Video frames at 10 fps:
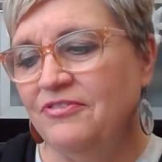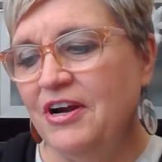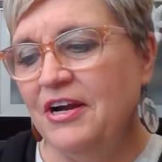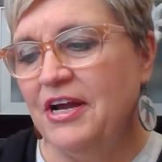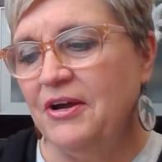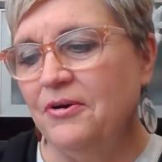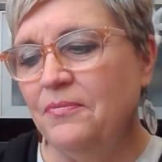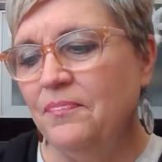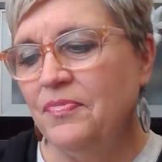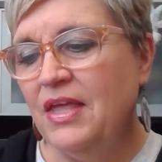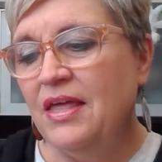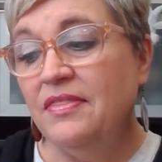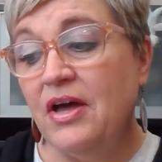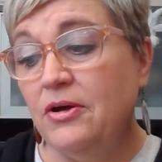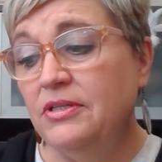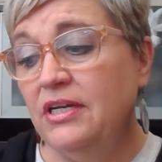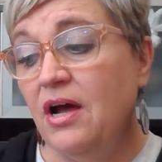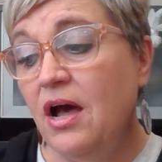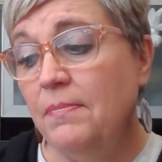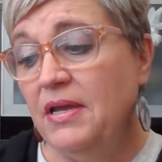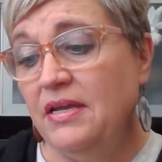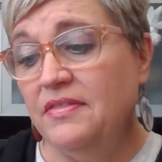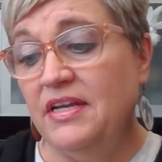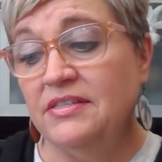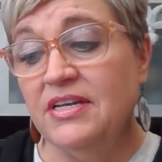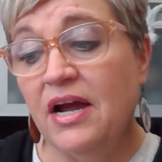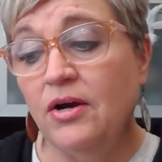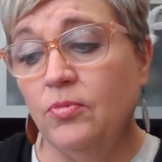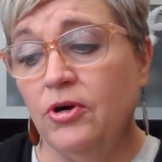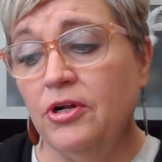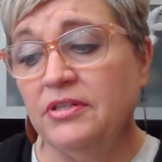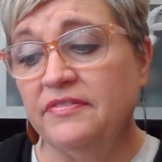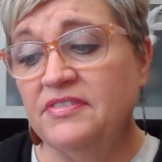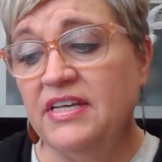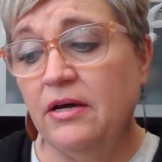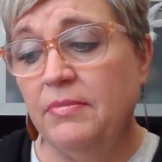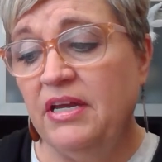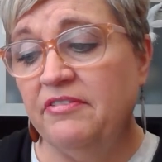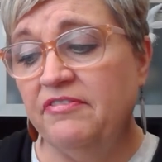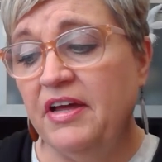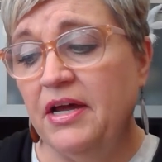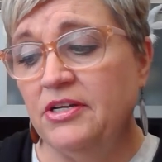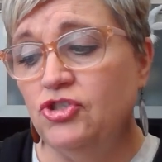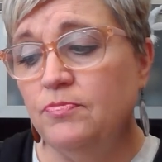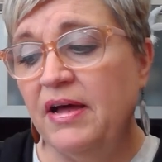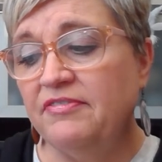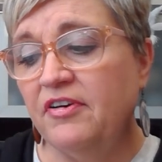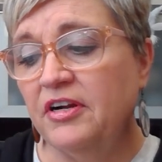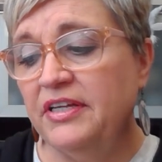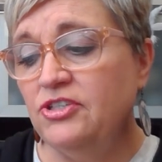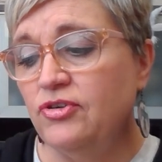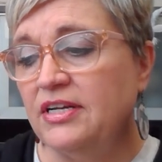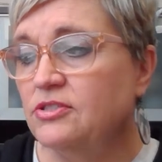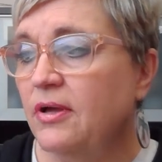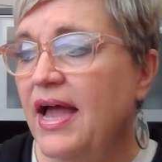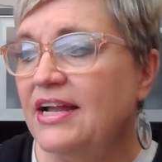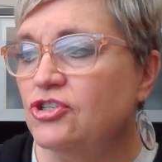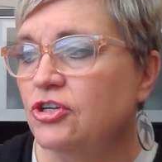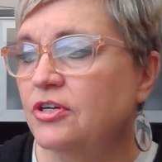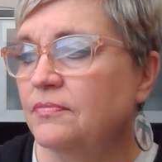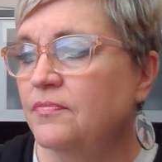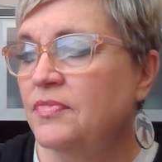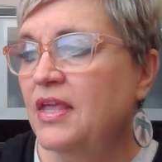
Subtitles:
Fargo, the only copy in the entire world of Tell Me a Fudge by Farley Drexel Hatcher,